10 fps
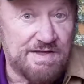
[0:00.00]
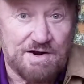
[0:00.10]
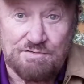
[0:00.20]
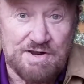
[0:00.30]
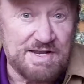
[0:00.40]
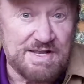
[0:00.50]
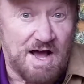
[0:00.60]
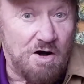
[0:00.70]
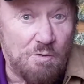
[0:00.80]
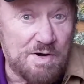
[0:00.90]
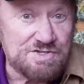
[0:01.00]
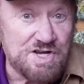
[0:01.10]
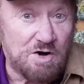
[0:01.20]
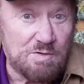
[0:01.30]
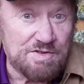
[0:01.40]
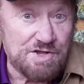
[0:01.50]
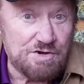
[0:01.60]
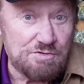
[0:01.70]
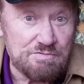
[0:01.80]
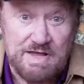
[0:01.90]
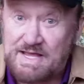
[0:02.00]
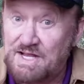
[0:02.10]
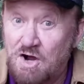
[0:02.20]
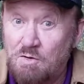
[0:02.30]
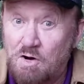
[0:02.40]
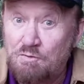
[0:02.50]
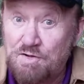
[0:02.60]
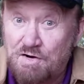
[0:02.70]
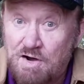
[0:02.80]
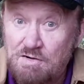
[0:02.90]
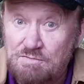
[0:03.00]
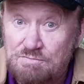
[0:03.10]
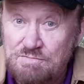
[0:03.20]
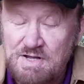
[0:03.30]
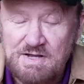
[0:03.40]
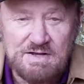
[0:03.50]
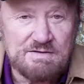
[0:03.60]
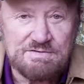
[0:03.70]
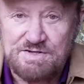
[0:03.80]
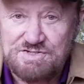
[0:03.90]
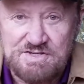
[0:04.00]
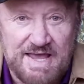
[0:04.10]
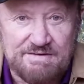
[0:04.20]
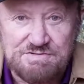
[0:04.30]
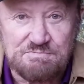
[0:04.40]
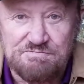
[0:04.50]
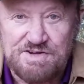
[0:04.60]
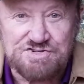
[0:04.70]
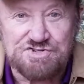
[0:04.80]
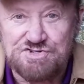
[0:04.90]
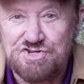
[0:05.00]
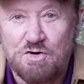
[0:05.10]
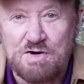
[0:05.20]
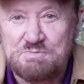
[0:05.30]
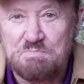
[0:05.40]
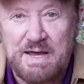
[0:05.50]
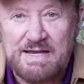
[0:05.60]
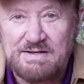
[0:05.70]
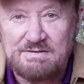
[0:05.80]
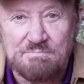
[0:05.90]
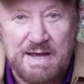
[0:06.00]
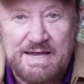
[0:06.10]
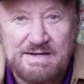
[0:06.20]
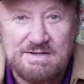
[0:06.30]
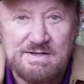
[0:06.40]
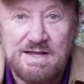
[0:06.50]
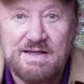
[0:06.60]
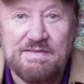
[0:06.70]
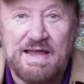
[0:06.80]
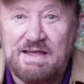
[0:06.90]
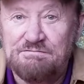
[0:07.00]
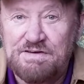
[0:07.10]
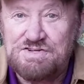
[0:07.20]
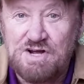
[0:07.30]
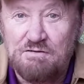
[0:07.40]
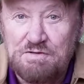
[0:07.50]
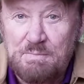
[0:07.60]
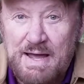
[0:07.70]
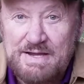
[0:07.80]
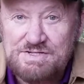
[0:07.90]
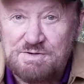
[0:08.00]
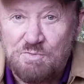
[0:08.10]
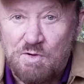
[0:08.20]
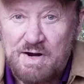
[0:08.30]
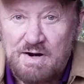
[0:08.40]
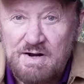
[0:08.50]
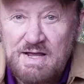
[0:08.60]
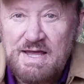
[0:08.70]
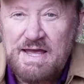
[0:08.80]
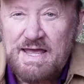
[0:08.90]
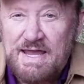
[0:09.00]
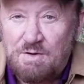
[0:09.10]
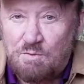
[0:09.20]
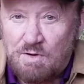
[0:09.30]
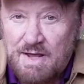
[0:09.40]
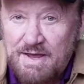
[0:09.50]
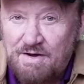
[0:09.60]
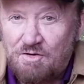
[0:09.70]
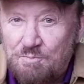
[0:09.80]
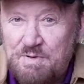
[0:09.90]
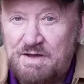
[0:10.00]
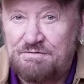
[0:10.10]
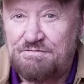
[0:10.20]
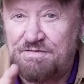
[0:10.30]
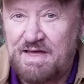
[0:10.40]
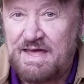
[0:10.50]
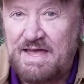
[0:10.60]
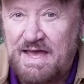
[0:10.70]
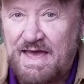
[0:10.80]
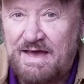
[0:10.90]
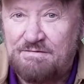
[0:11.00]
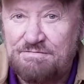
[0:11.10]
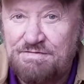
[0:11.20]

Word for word: They don't need to always go with you. They can go on their own. Just have some fisher's choice bait, bait. They can fish off the bank somewhere it will help if they have